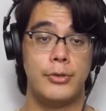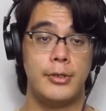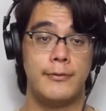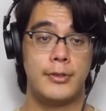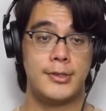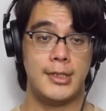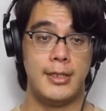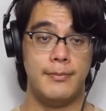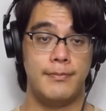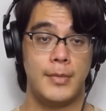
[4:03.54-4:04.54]

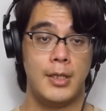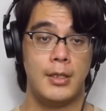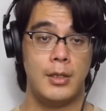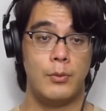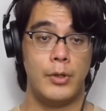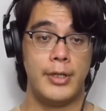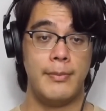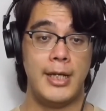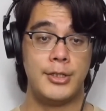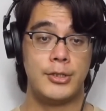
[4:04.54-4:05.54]
University, where he
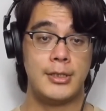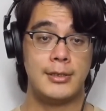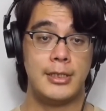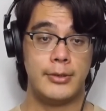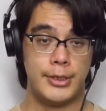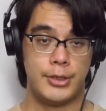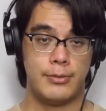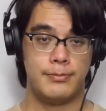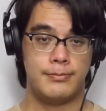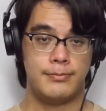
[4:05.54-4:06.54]
majored in literature.
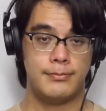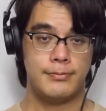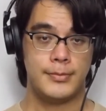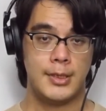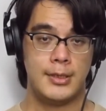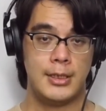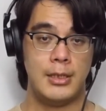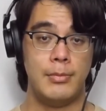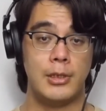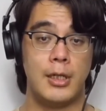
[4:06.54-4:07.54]
He
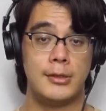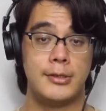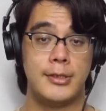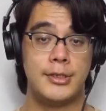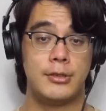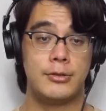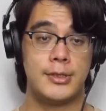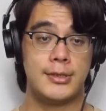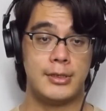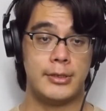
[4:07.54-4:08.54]
belonged to the
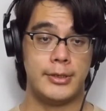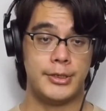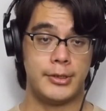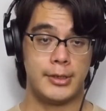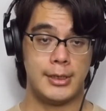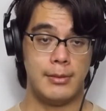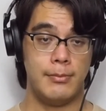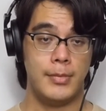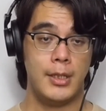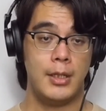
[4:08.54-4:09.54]
Children's Literature Club,
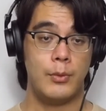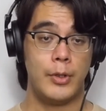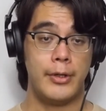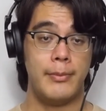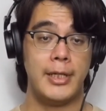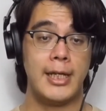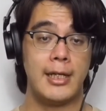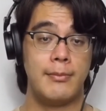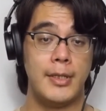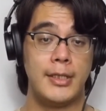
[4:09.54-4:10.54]
where he
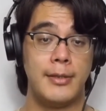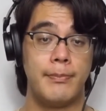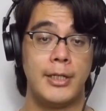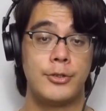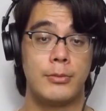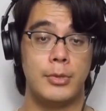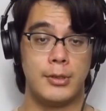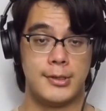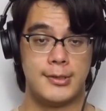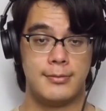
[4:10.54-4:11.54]
began making picture
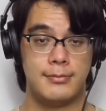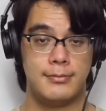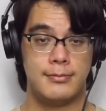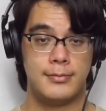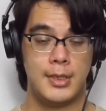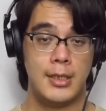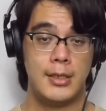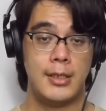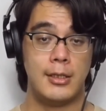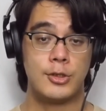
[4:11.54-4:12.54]
books.
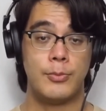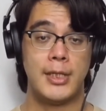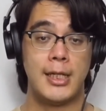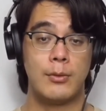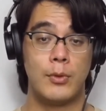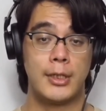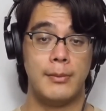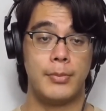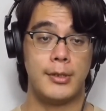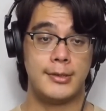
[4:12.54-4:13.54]
He also began working
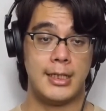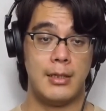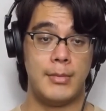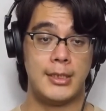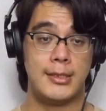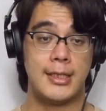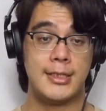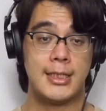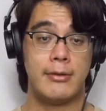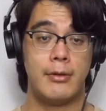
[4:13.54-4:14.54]
part-time at the
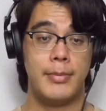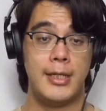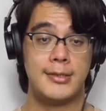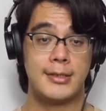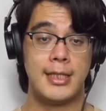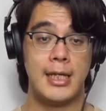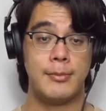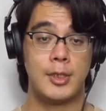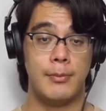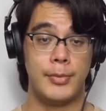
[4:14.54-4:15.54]
Tachikawa-based game
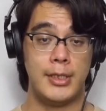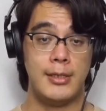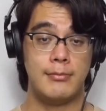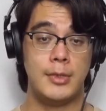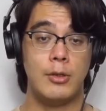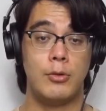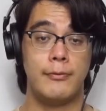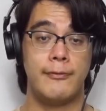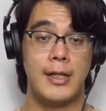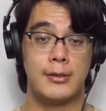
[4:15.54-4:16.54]
company Nihon
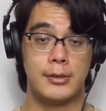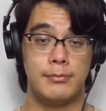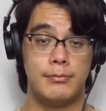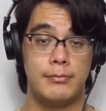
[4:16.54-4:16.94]
Falcom.